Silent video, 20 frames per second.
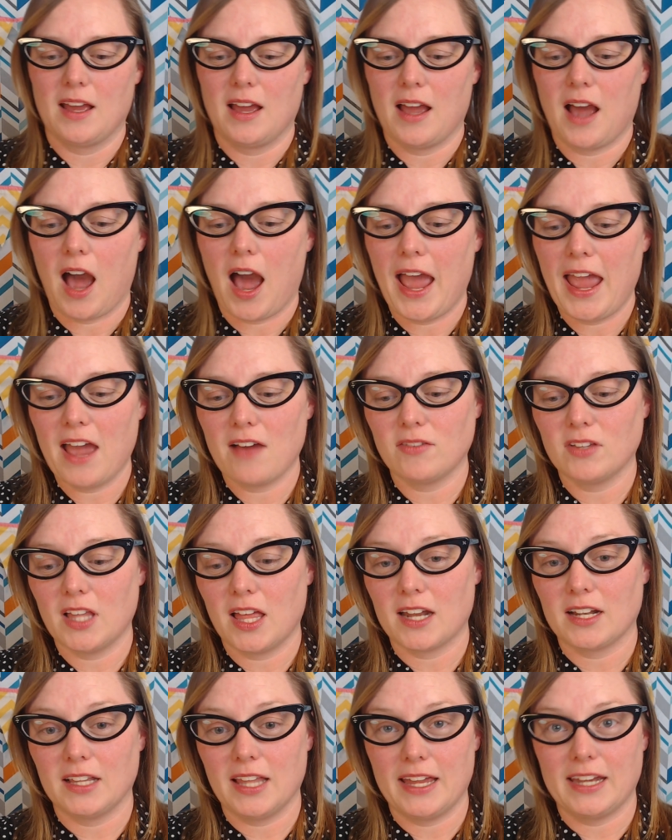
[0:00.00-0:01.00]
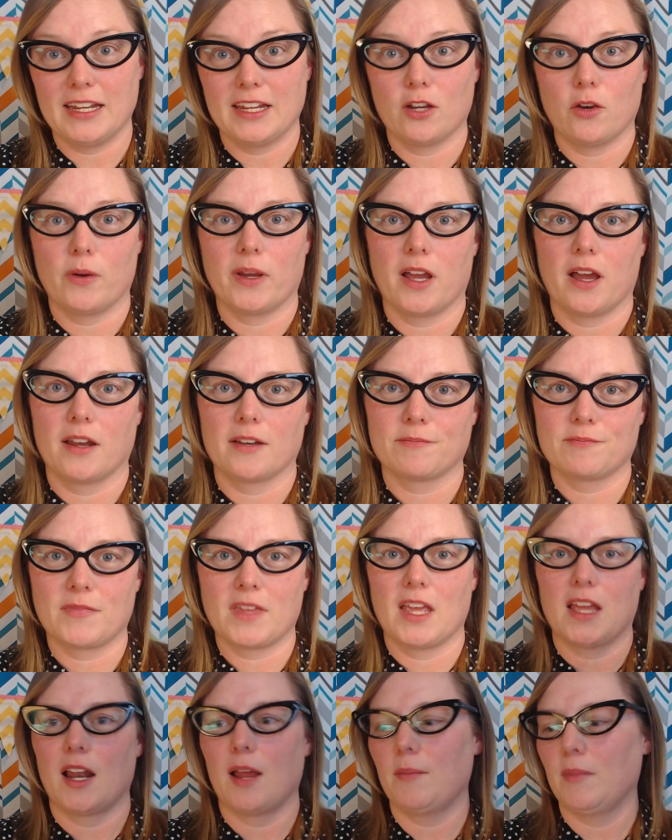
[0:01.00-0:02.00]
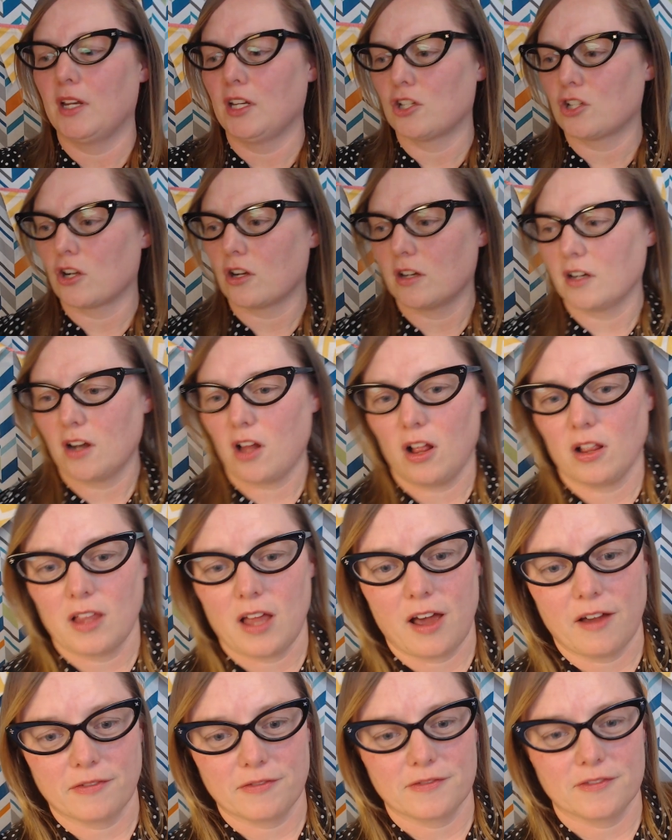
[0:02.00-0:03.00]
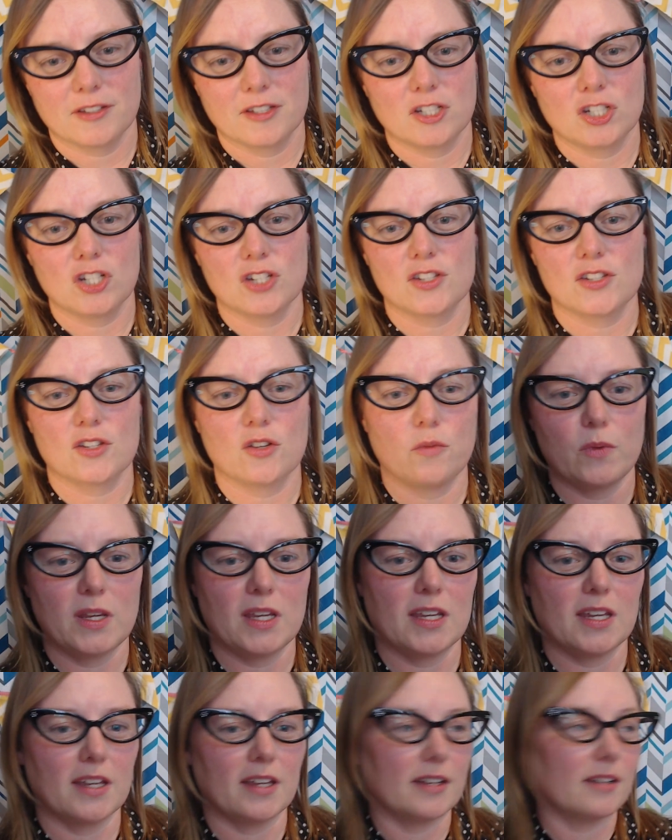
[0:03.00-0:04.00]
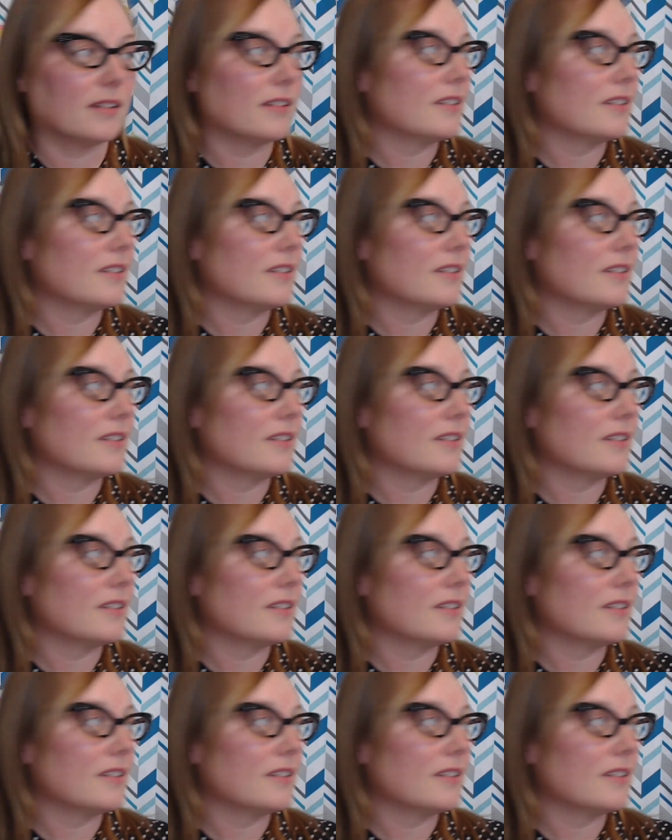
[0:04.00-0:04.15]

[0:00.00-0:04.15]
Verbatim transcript: I have a lot of lighting going on, and I'm going to turn it all off just so we can